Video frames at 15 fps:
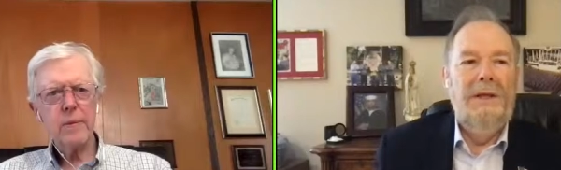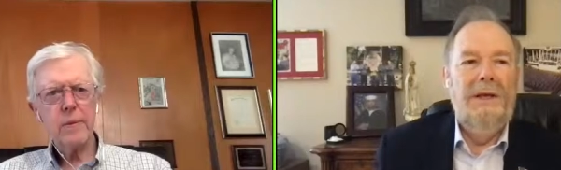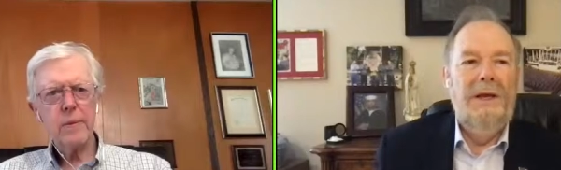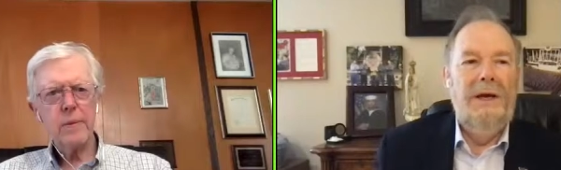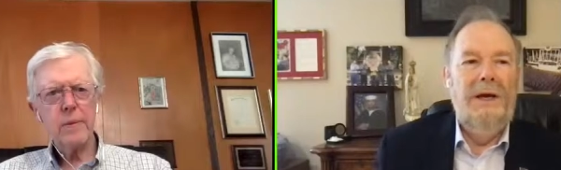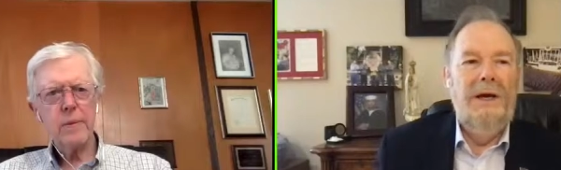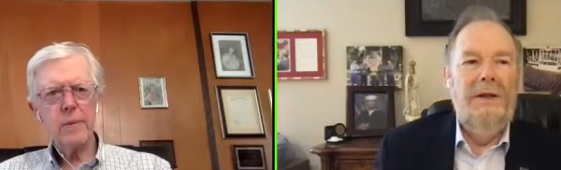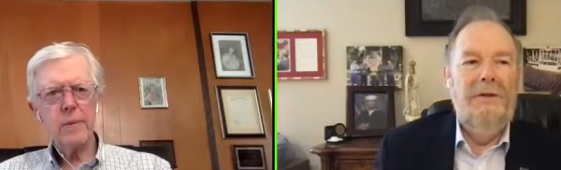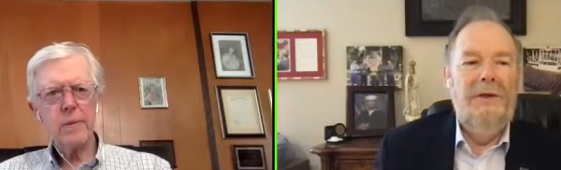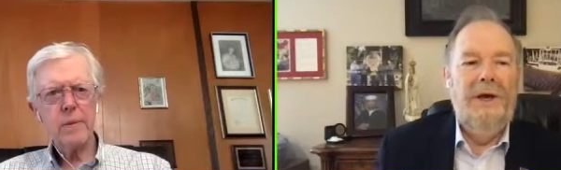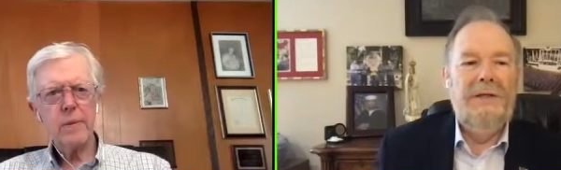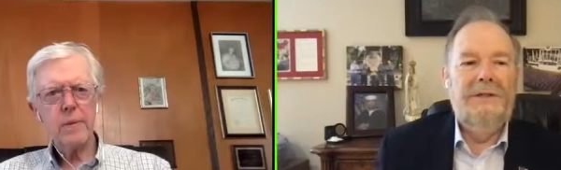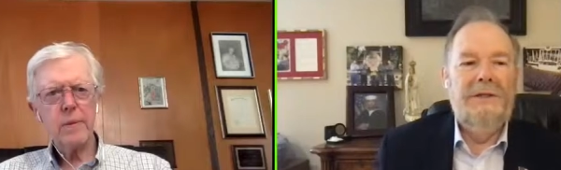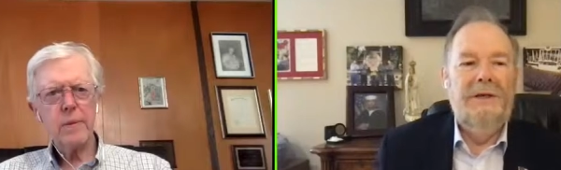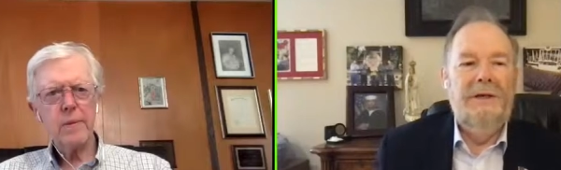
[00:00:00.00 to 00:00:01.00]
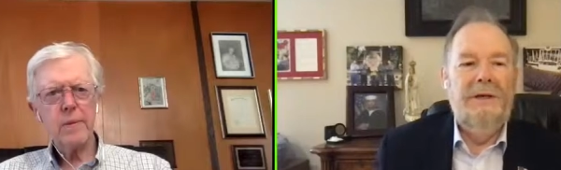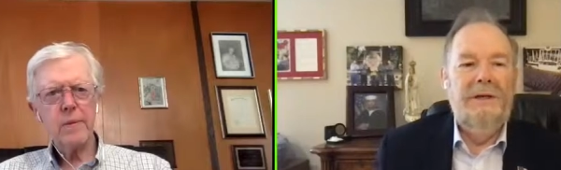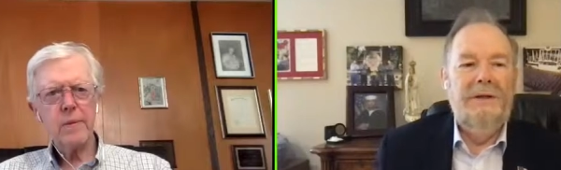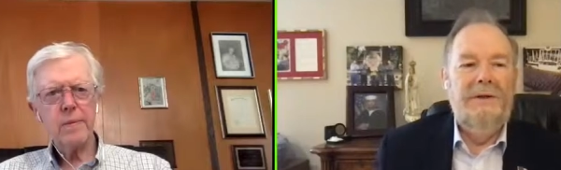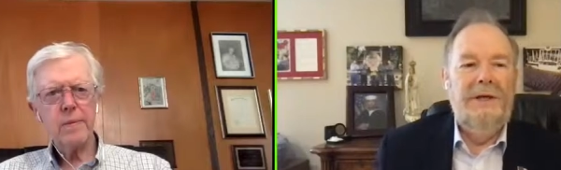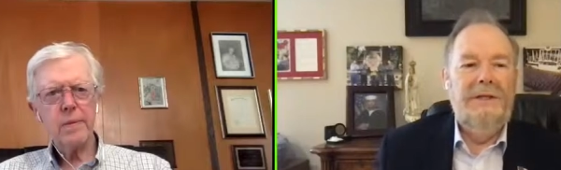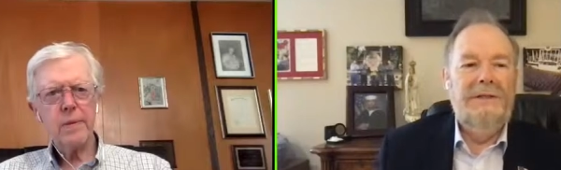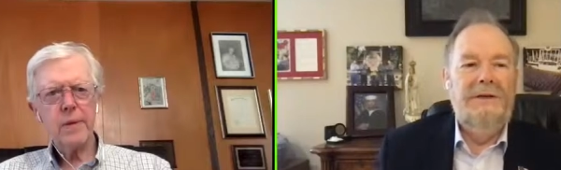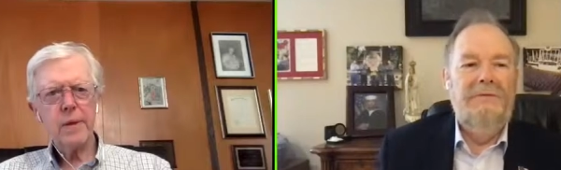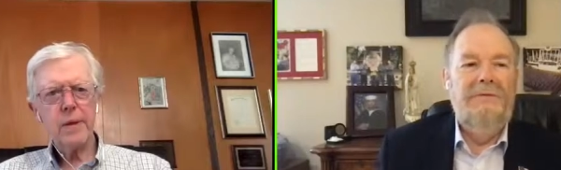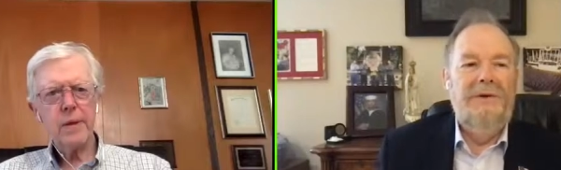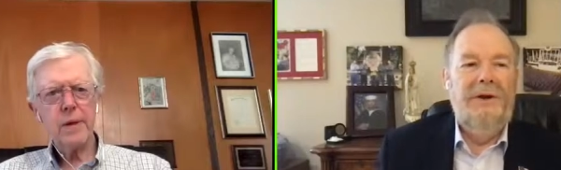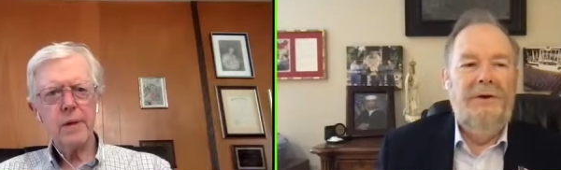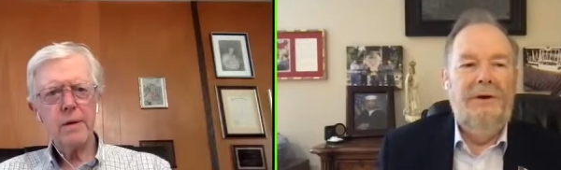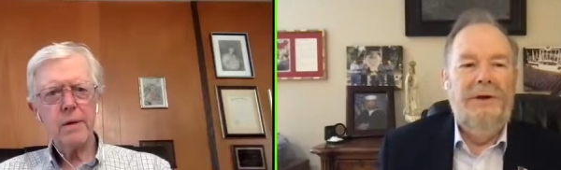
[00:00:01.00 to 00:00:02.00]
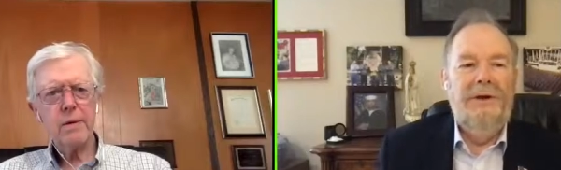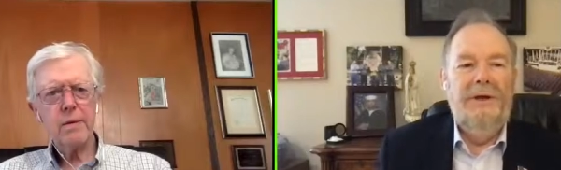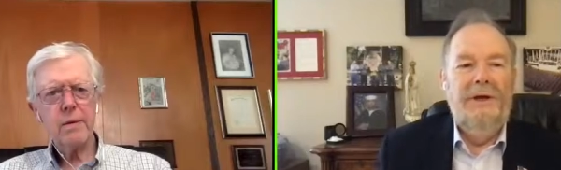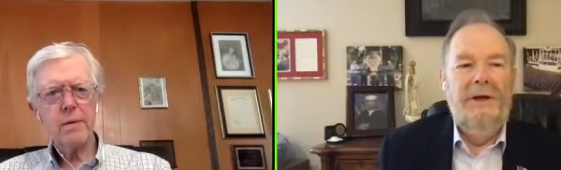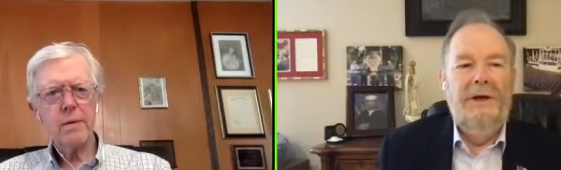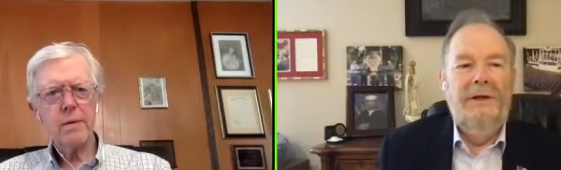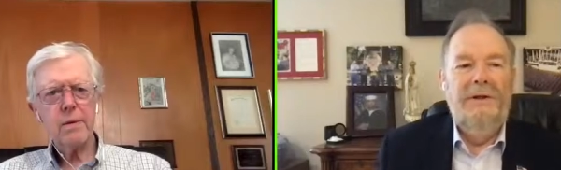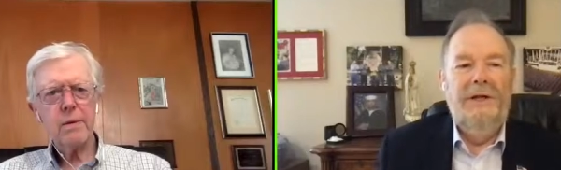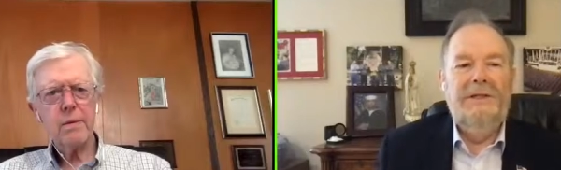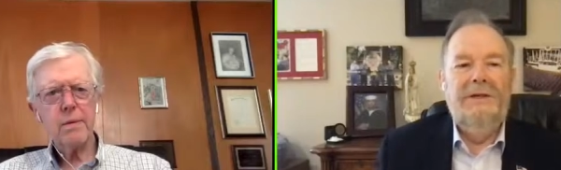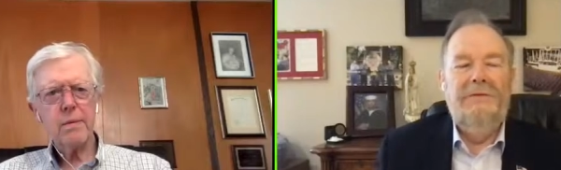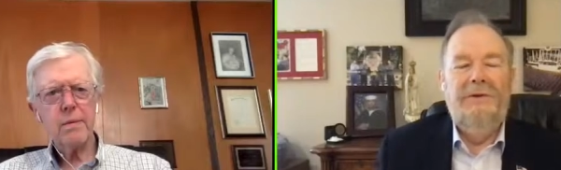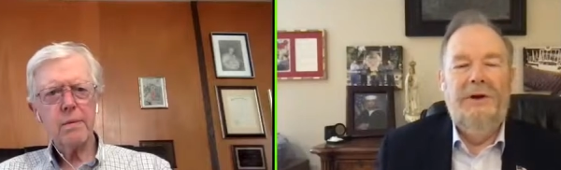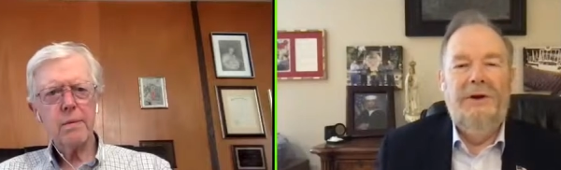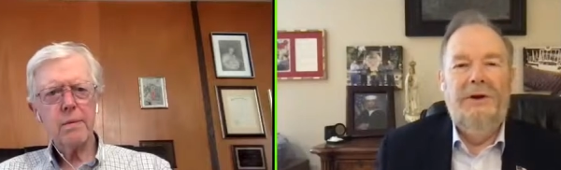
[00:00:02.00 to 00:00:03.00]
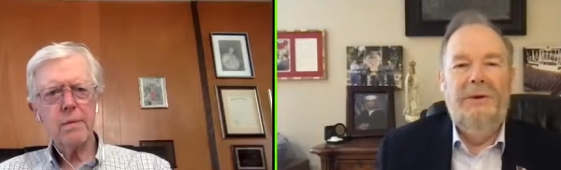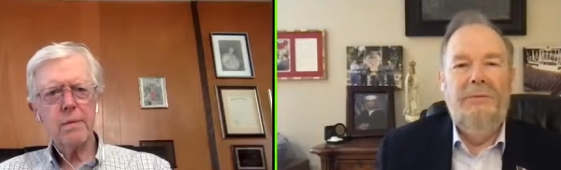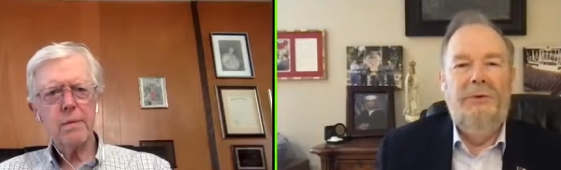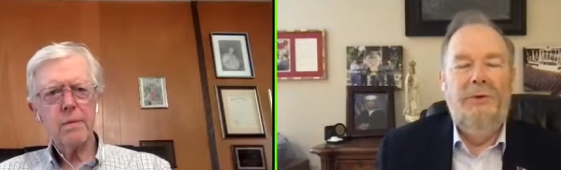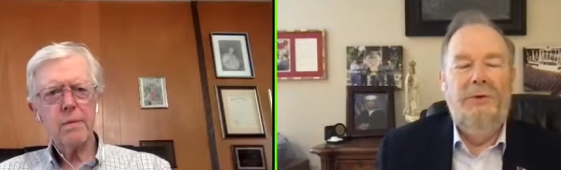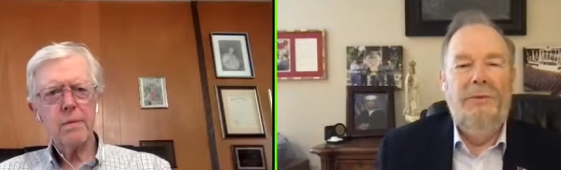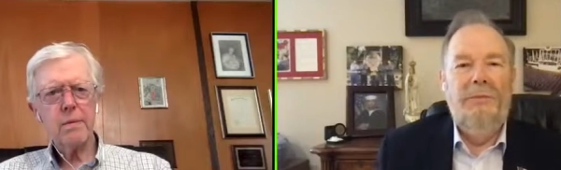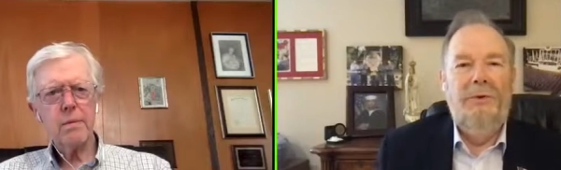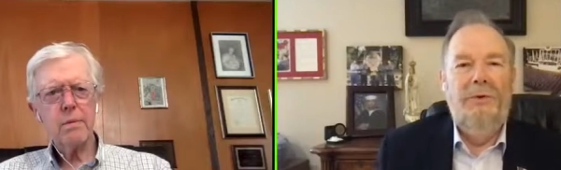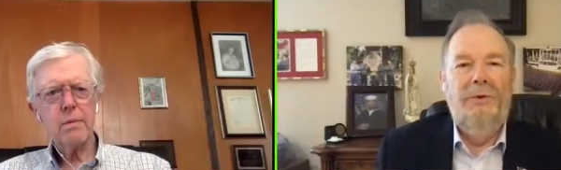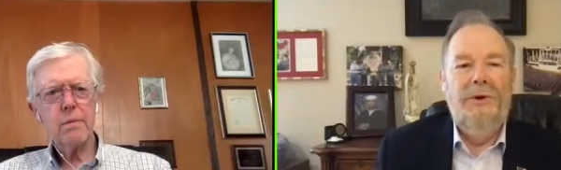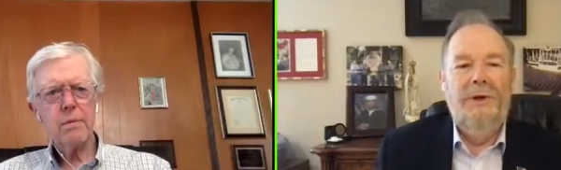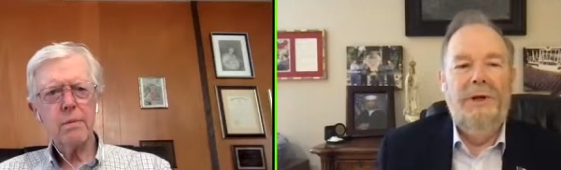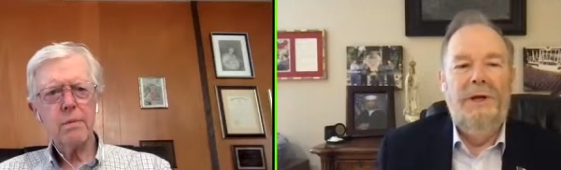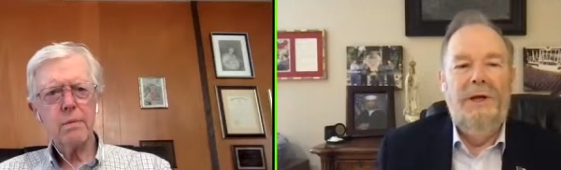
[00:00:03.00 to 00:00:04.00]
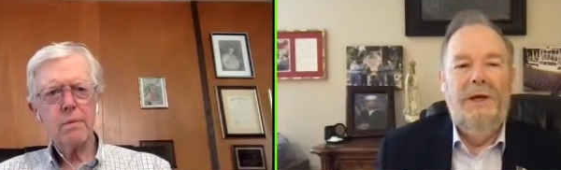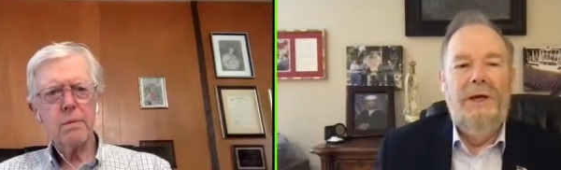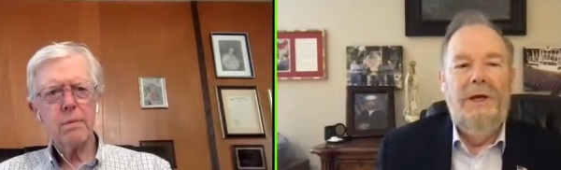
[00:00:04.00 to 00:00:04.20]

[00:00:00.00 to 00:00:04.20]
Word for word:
Speaker 1: Yeah, that's a that's a very uh, that's a very important point.